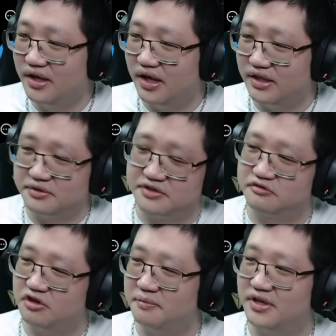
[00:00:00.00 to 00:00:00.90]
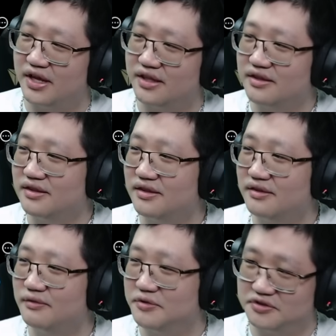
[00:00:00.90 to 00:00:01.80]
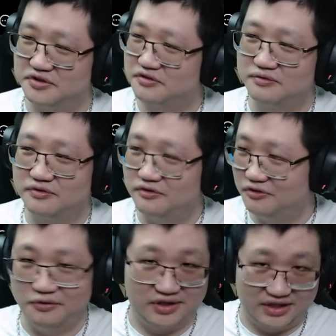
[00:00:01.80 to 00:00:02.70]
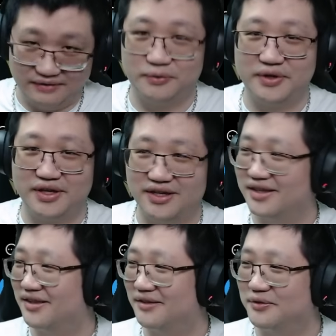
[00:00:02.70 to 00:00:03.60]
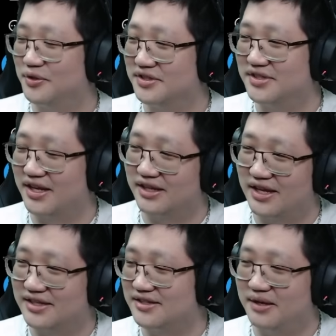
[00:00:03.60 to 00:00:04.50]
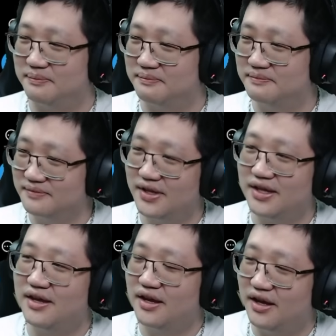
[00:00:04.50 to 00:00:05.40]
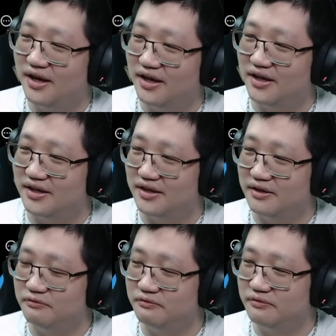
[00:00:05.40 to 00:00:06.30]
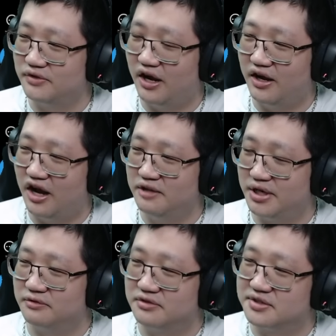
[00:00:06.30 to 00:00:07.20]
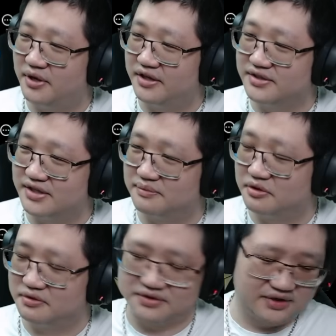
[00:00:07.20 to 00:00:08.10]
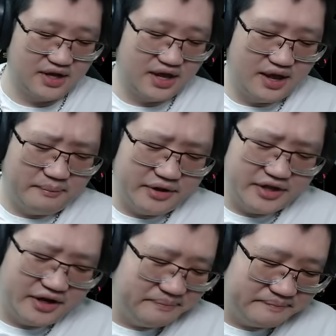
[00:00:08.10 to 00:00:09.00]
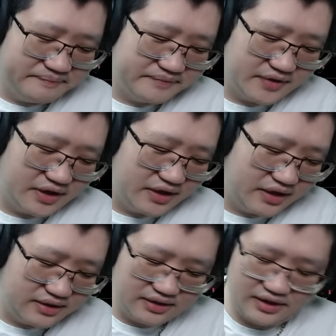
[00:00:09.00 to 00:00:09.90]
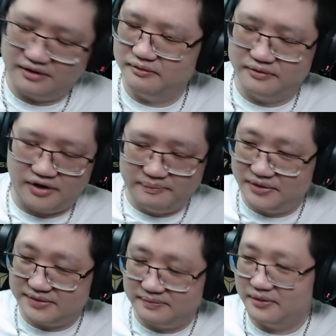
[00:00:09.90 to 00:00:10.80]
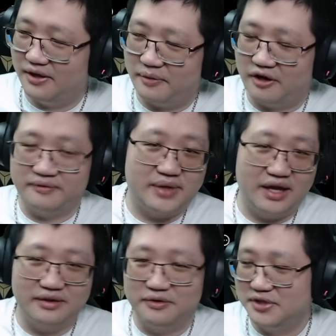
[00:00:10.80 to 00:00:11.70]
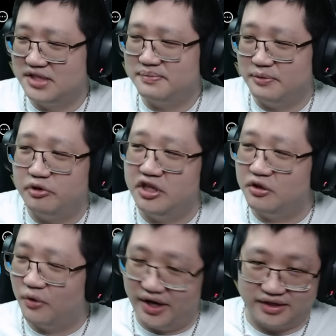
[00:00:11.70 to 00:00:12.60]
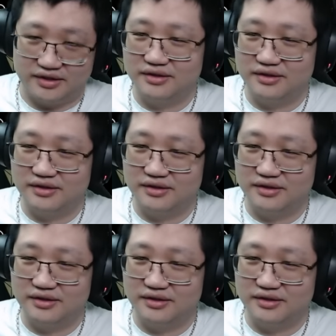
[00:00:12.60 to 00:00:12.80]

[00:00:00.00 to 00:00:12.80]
And there was a streamer that was just doing giveaway, and of course they get that same uh, automated response, I suppose. But um, uh, uh, apart from that, it, has been pretty quiet.